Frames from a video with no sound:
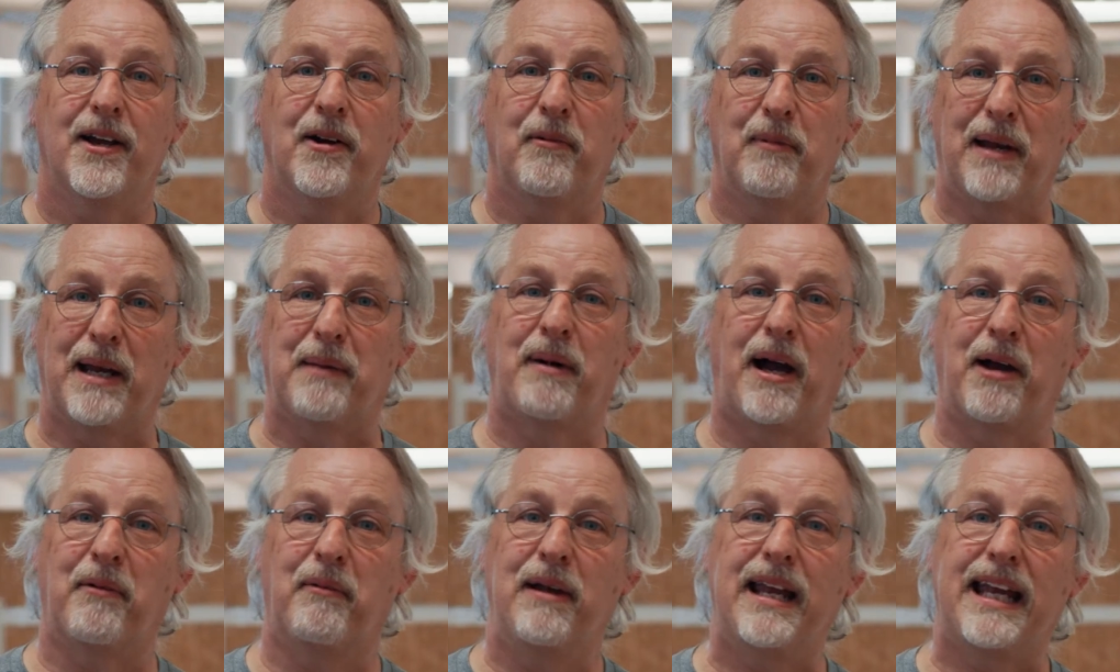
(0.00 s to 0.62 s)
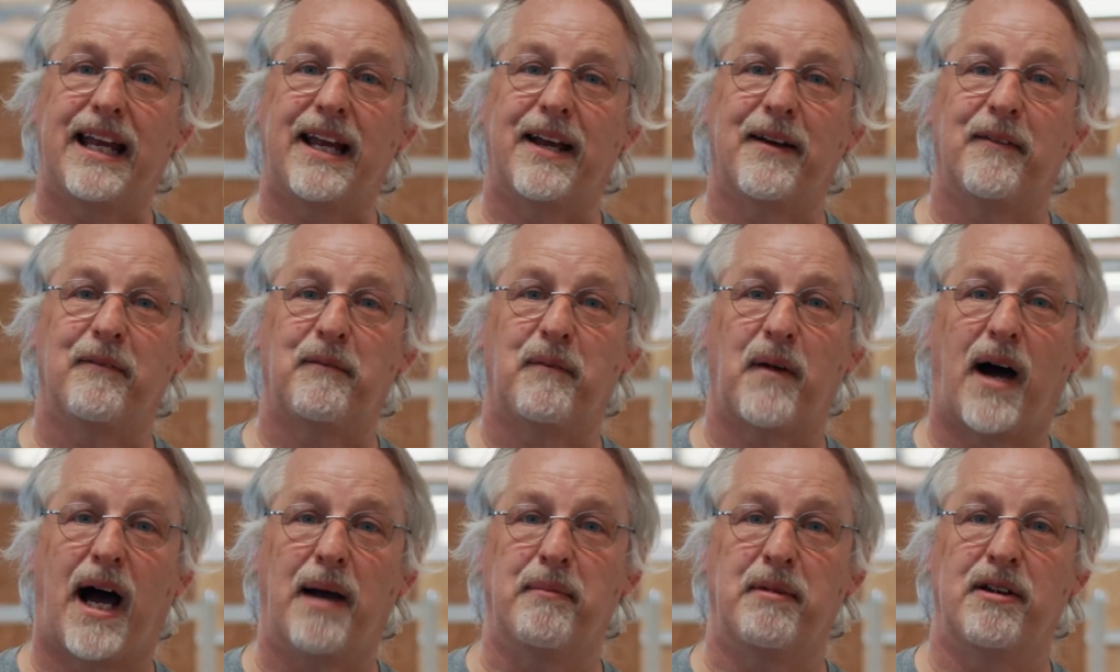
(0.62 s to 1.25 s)
Week by week,
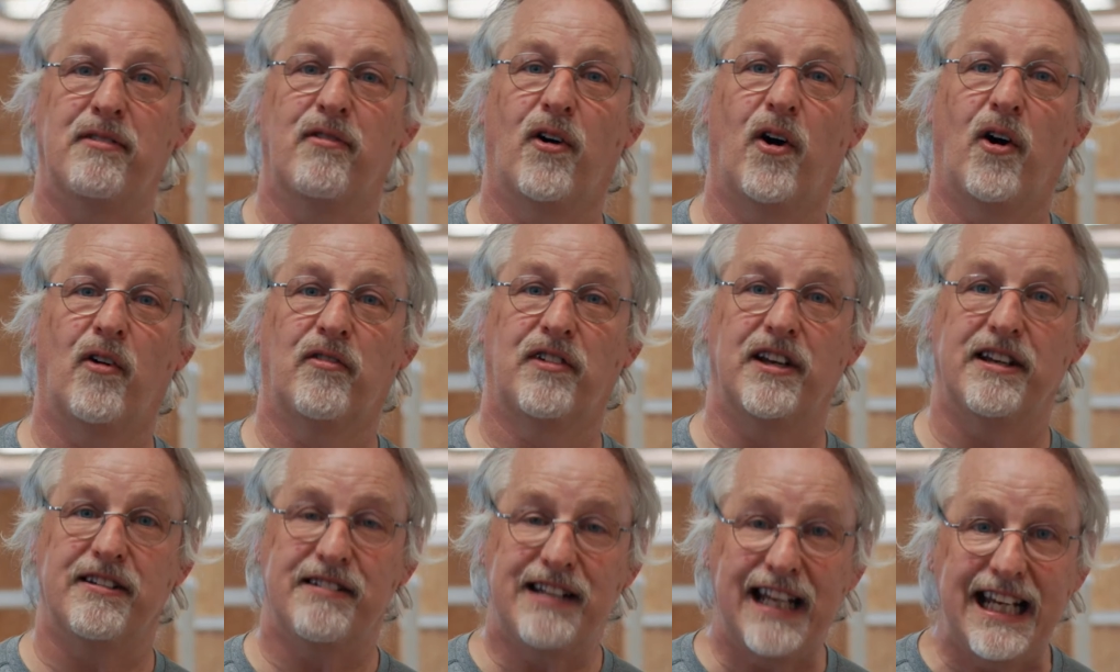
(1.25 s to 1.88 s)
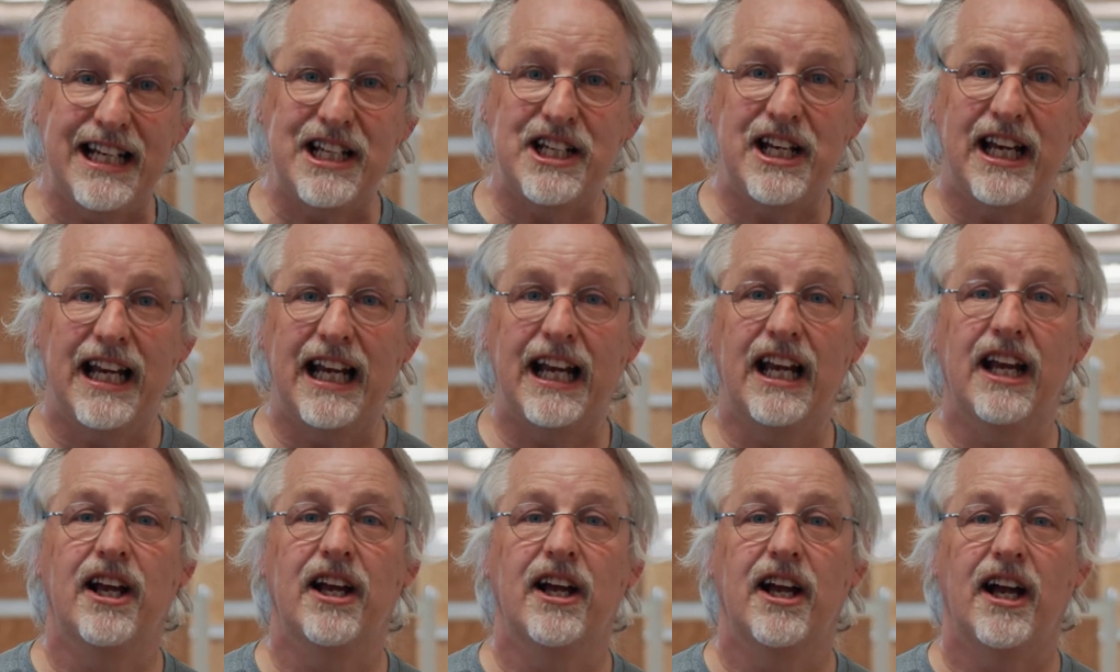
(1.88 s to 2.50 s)
I'm involved in
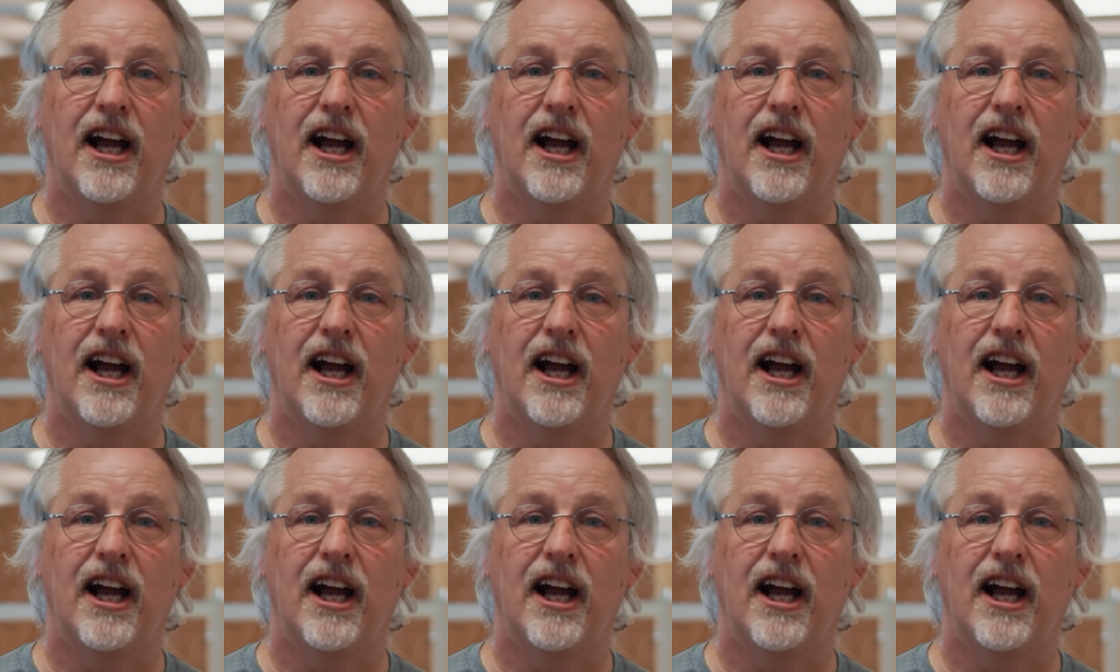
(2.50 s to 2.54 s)
teaching,